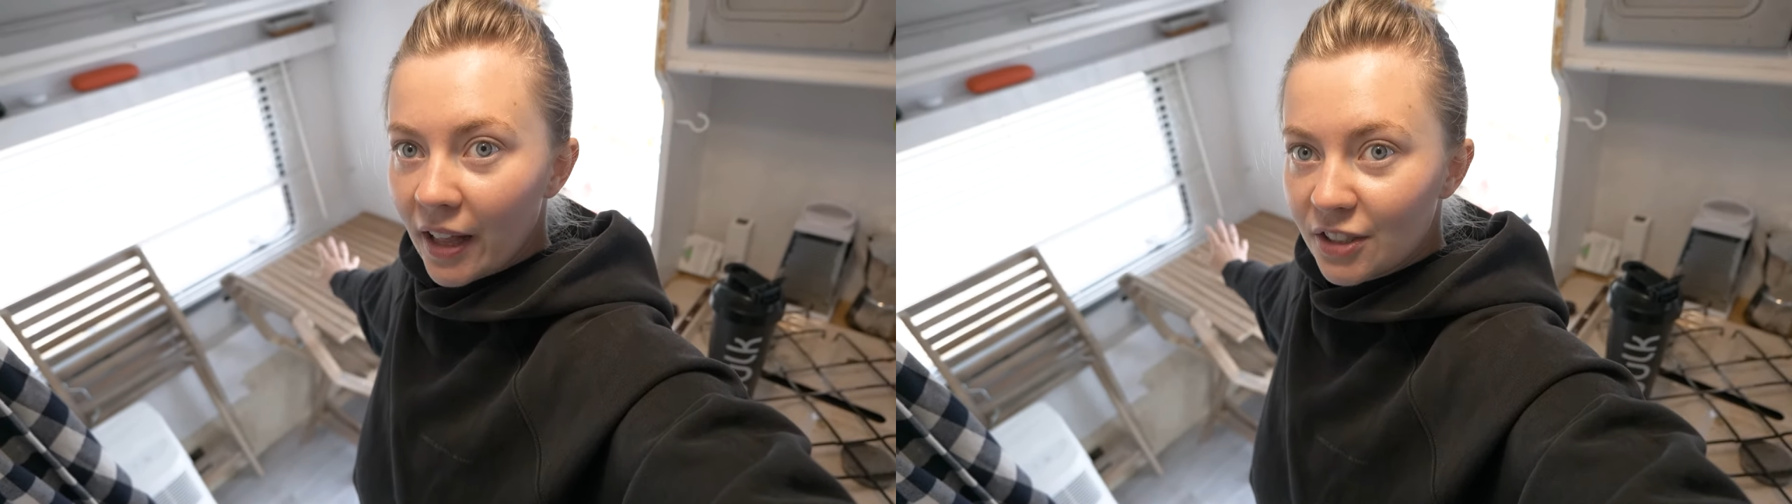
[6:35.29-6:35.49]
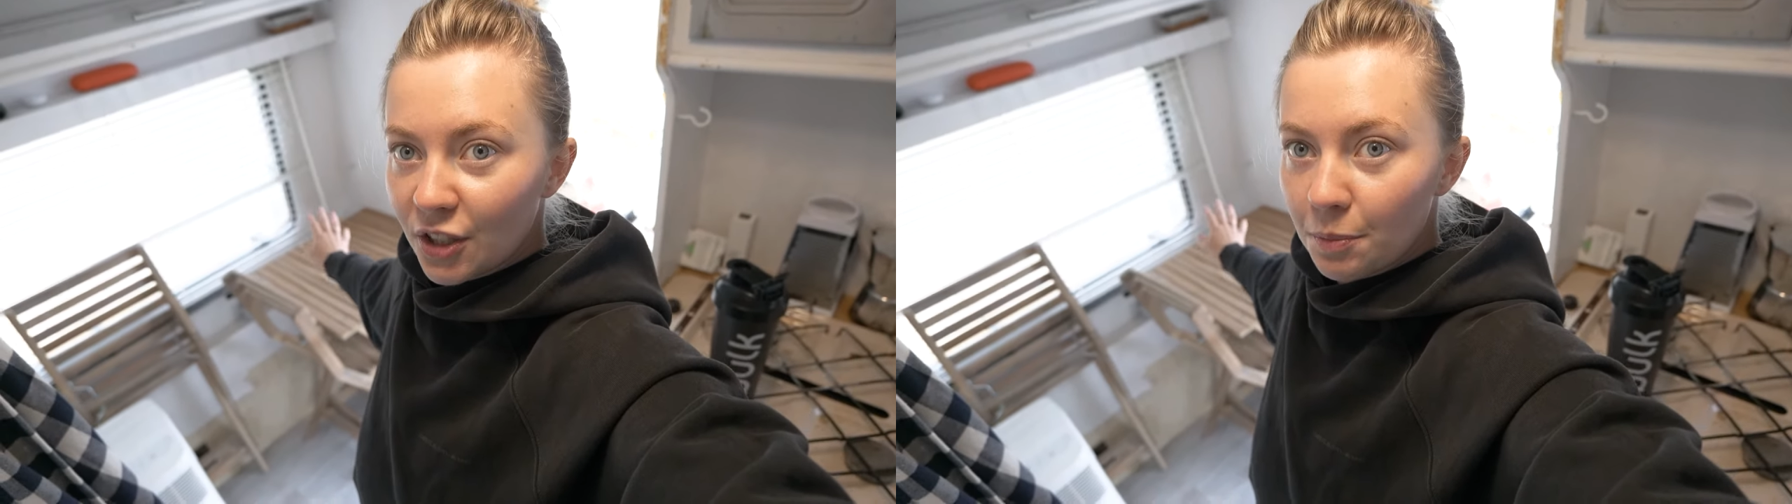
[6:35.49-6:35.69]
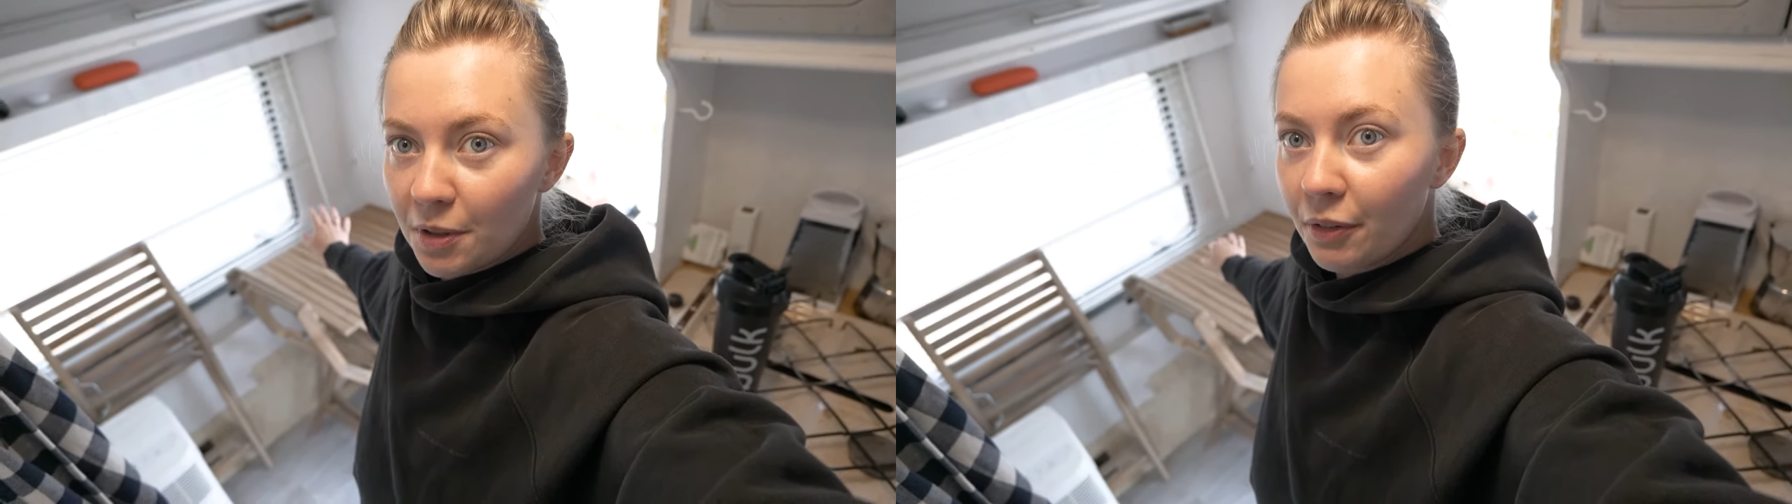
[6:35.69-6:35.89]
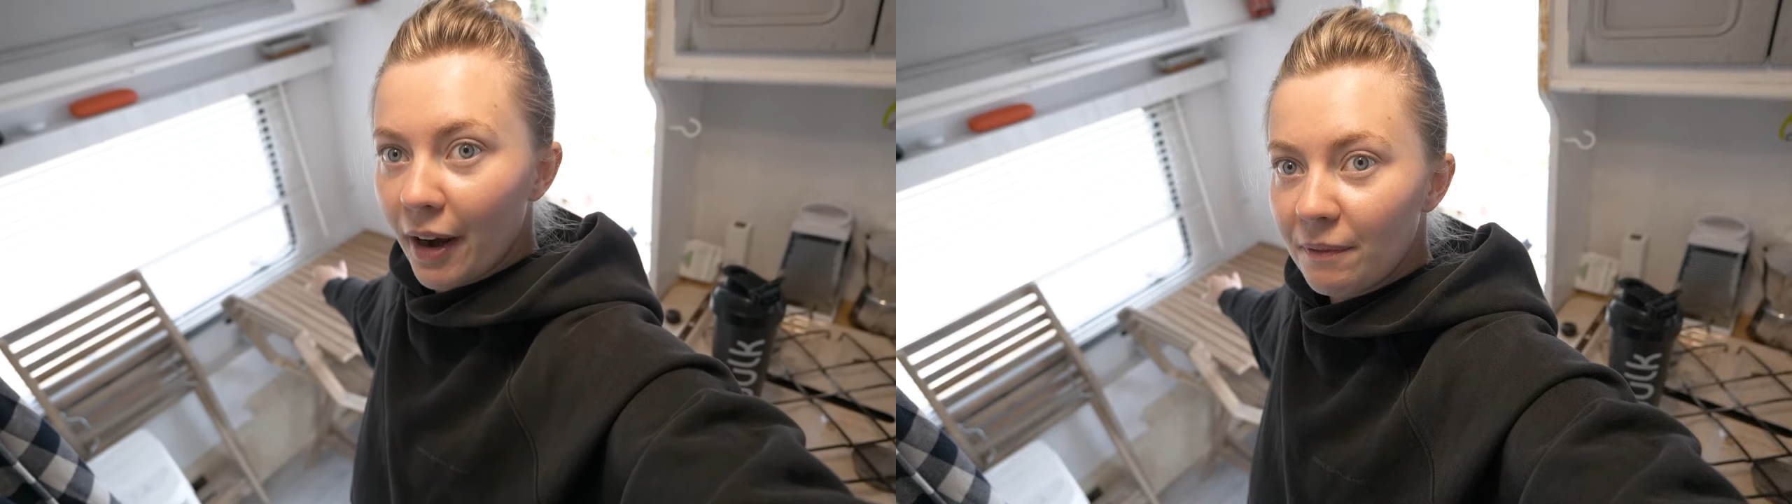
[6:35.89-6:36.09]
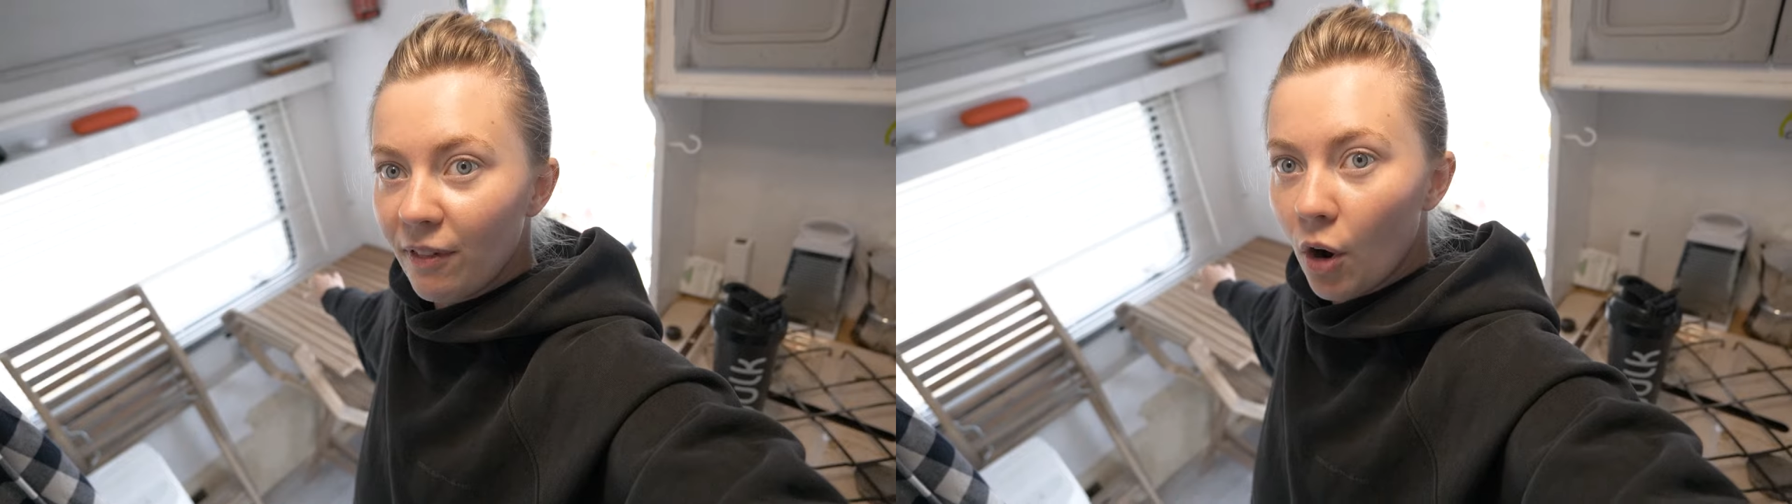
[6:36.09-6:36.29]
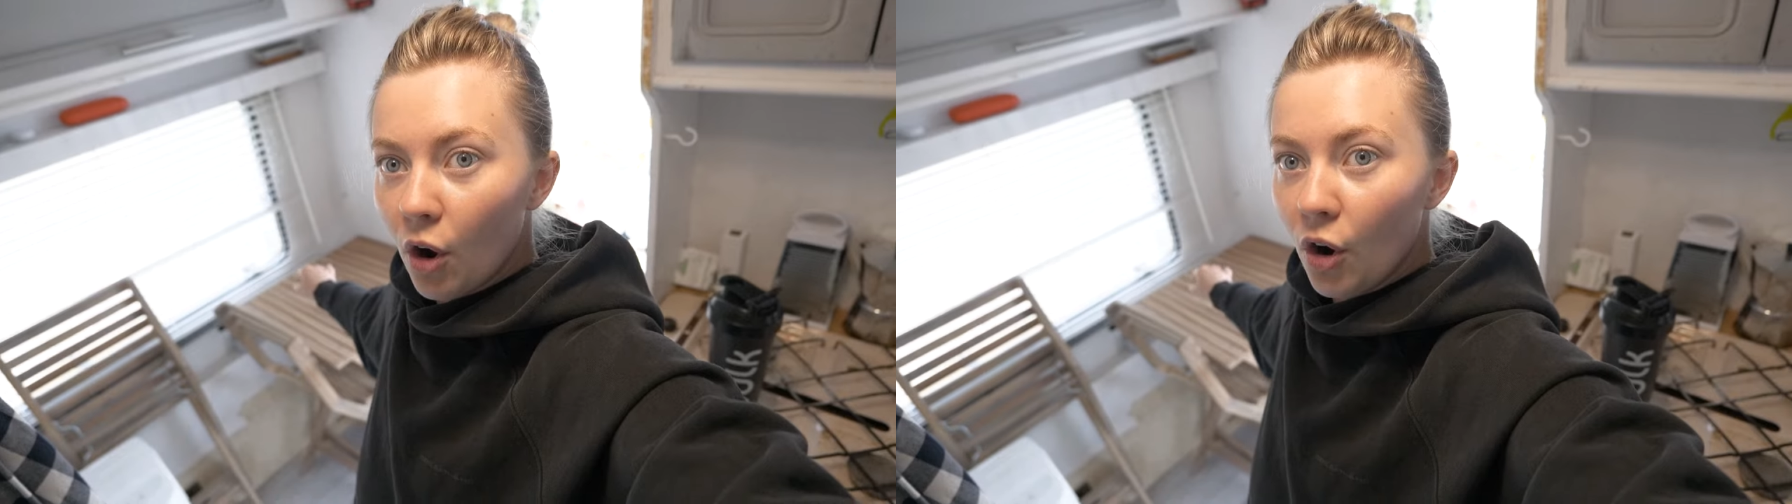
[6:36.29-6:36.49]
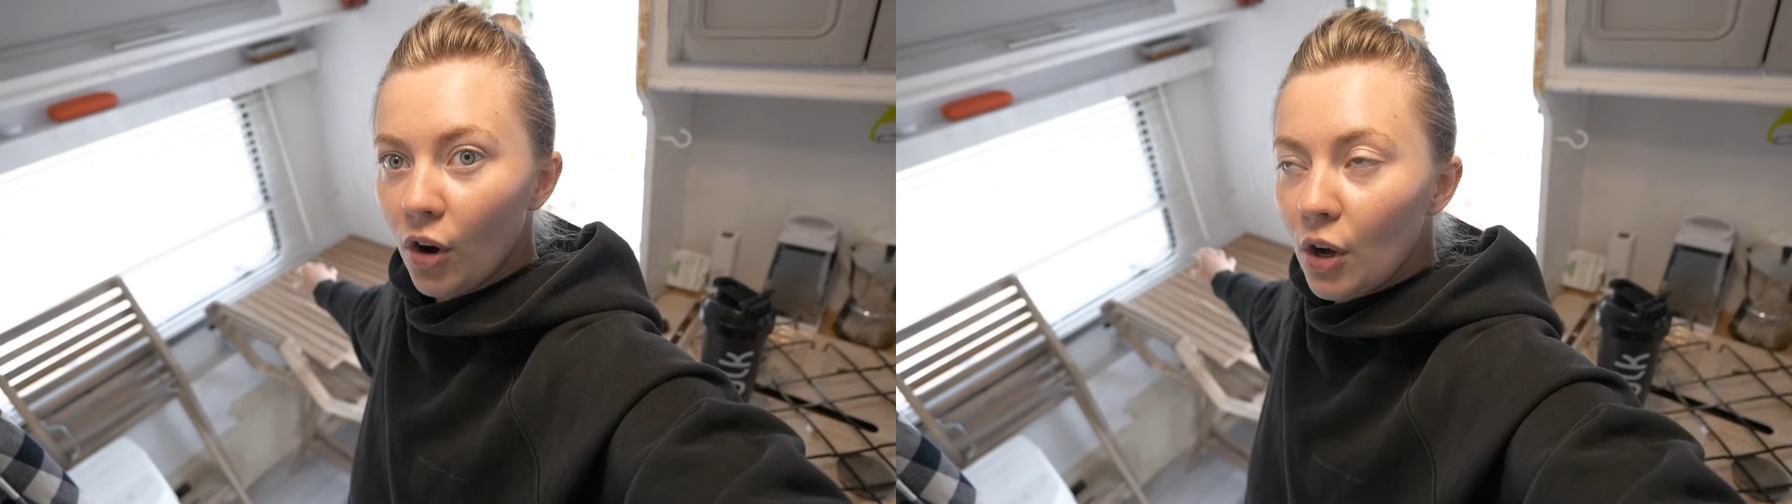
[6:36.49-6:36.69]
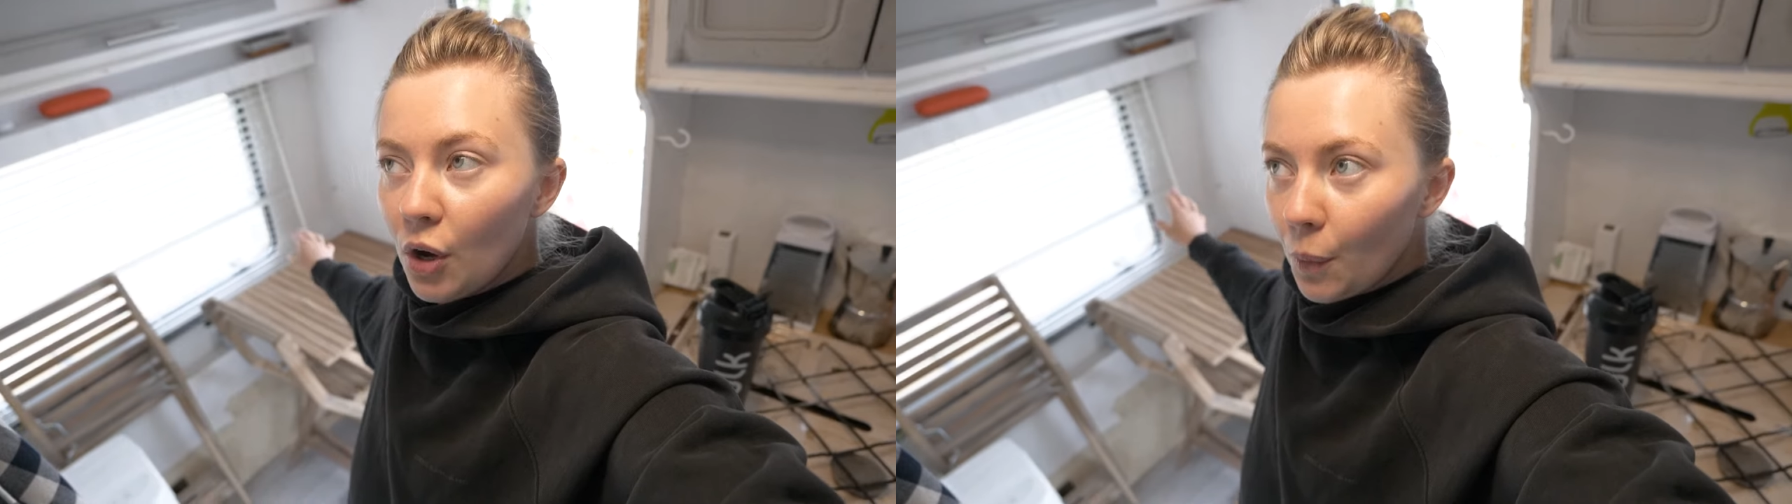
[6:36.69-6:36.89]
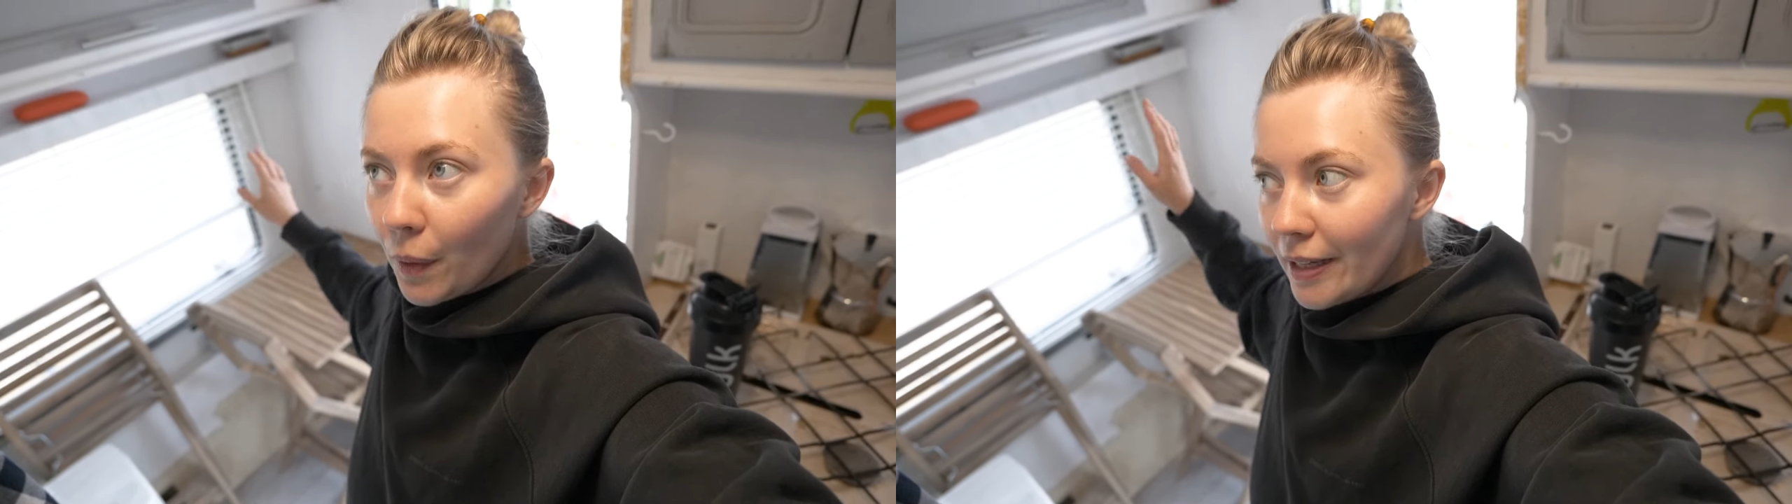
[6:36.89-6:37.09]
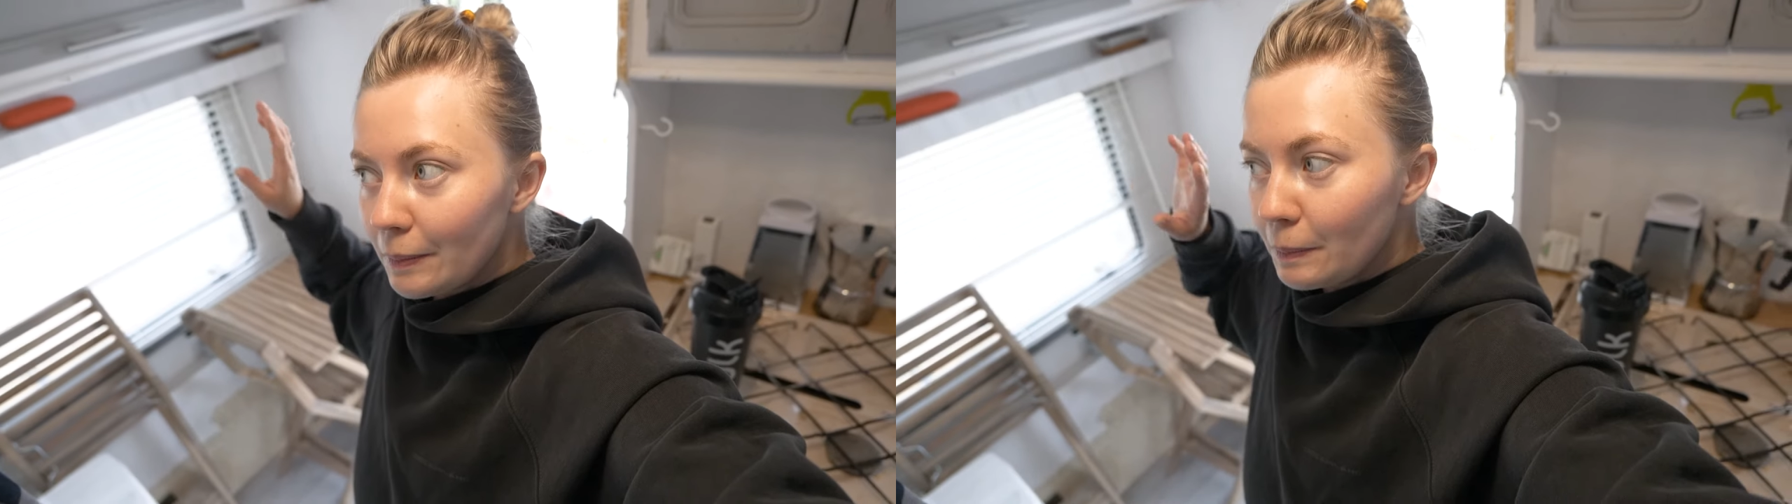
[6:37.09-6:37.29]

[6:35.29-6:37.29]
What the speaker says: It's going to be great for when